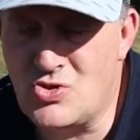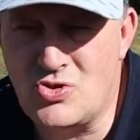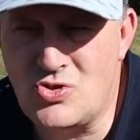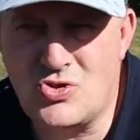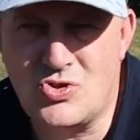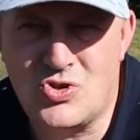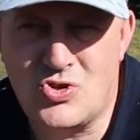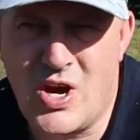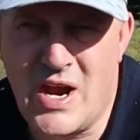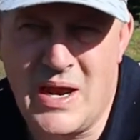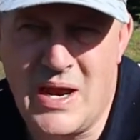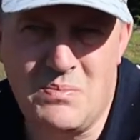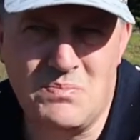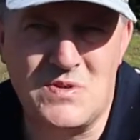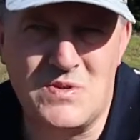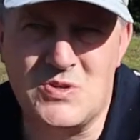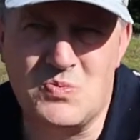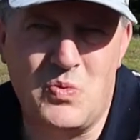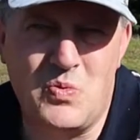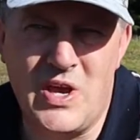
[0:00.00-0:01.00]

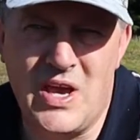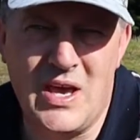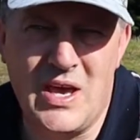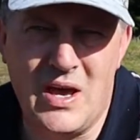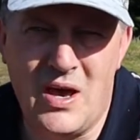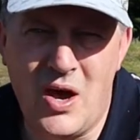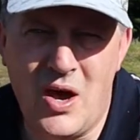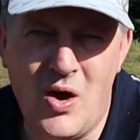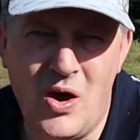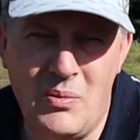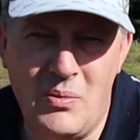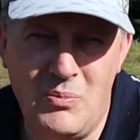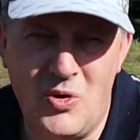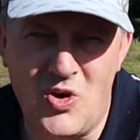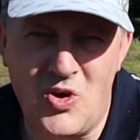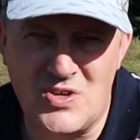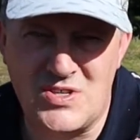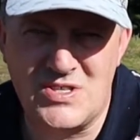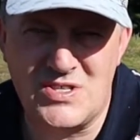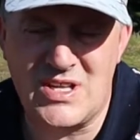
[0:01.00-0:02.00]
tramps where I'm
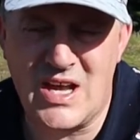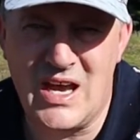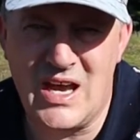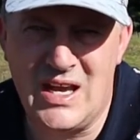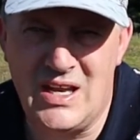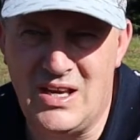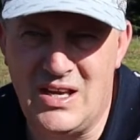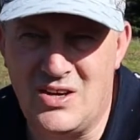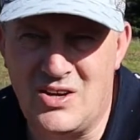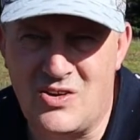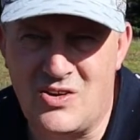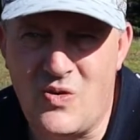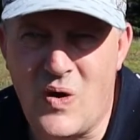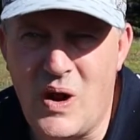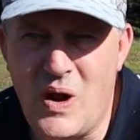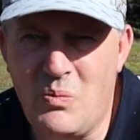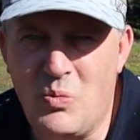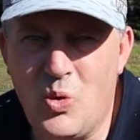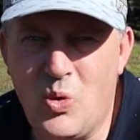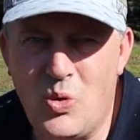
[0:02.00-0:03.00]
not staying in a
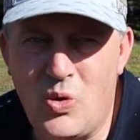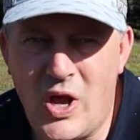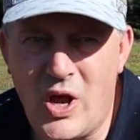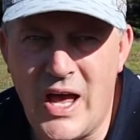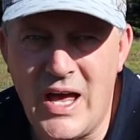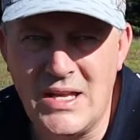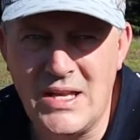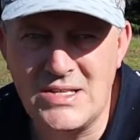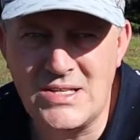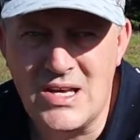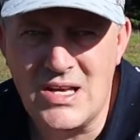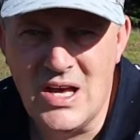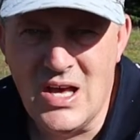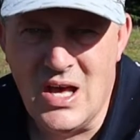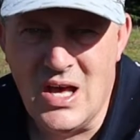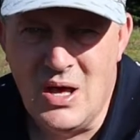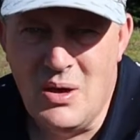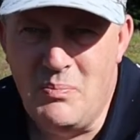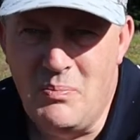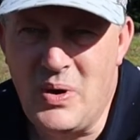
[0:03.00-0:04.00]
Great Walk hut.
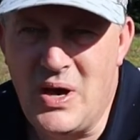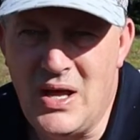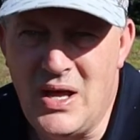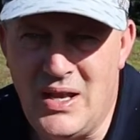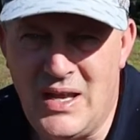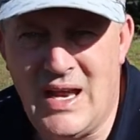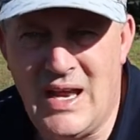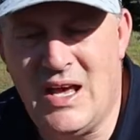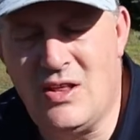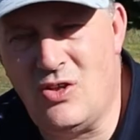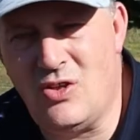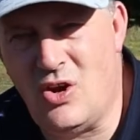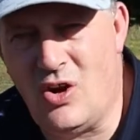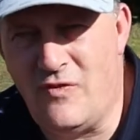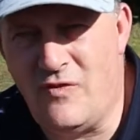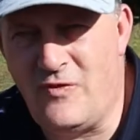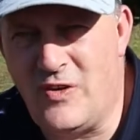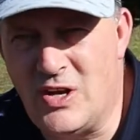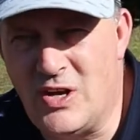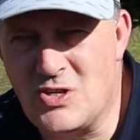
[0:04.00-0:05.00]
But now that
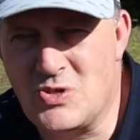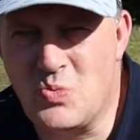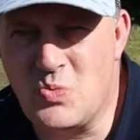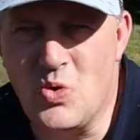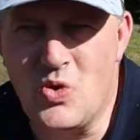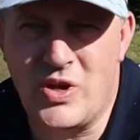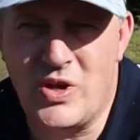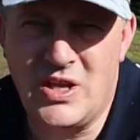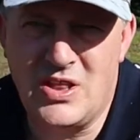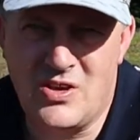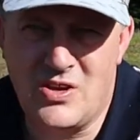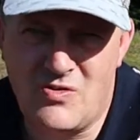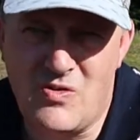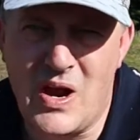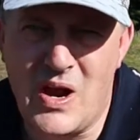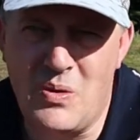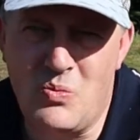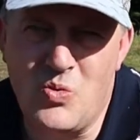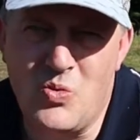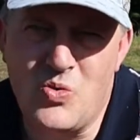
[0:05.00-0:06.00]
I've finished walking the
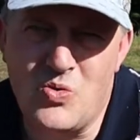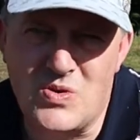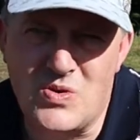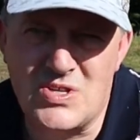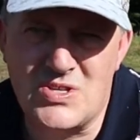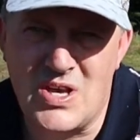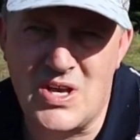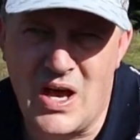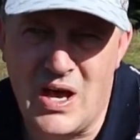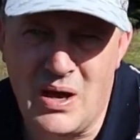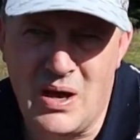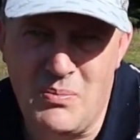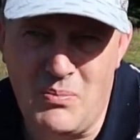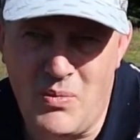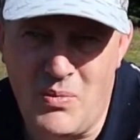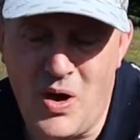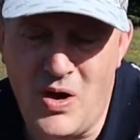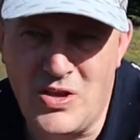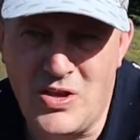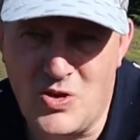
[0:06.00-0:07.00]
Great Walks,
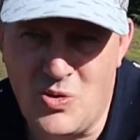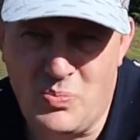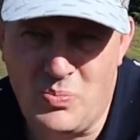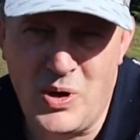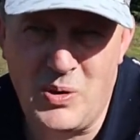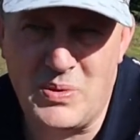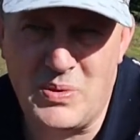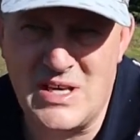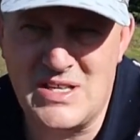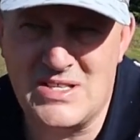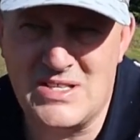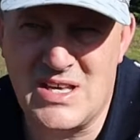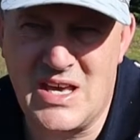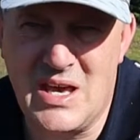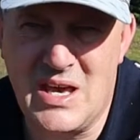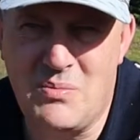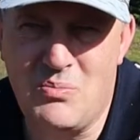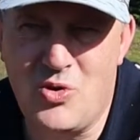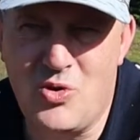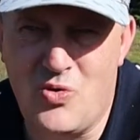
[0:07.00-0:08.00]
you'll probably see
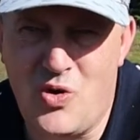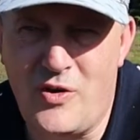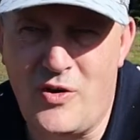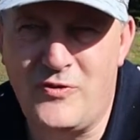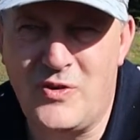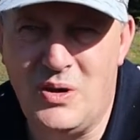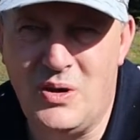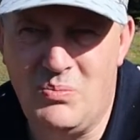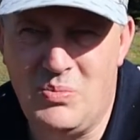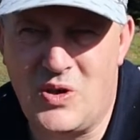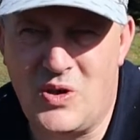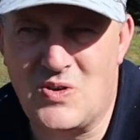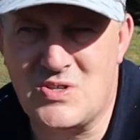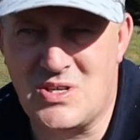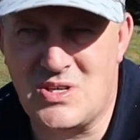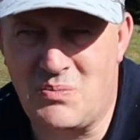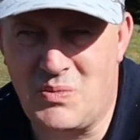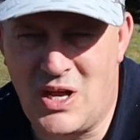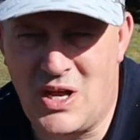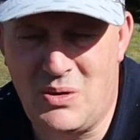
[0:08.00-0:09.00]
it more often, because
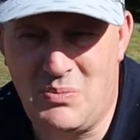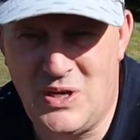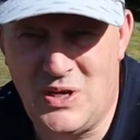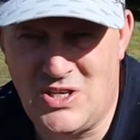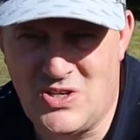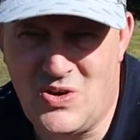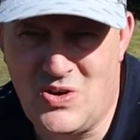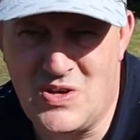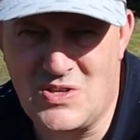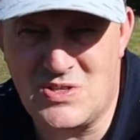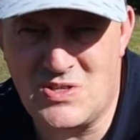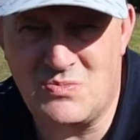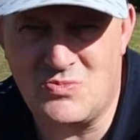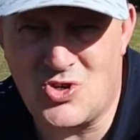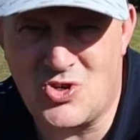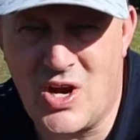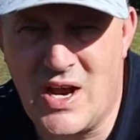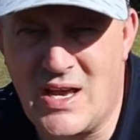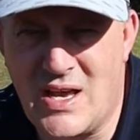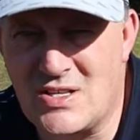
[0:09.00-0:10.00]
I'm going to be doing some
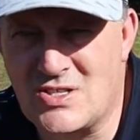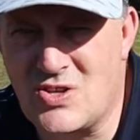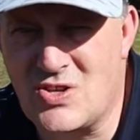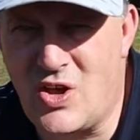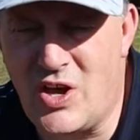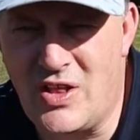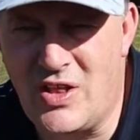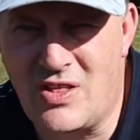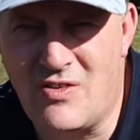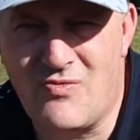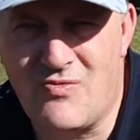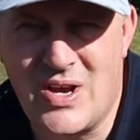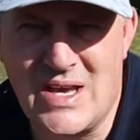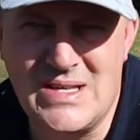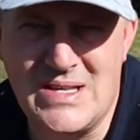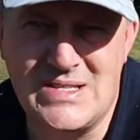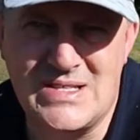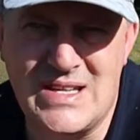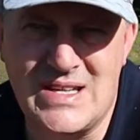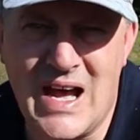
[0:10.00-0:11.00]
tracks like the
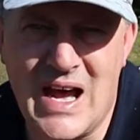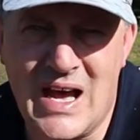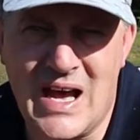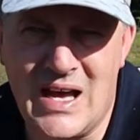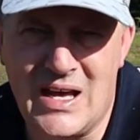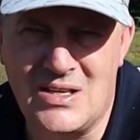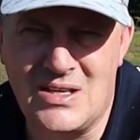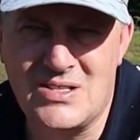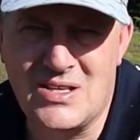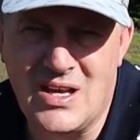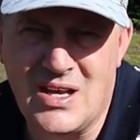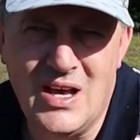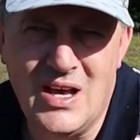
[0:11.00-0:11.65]
Rees Dart,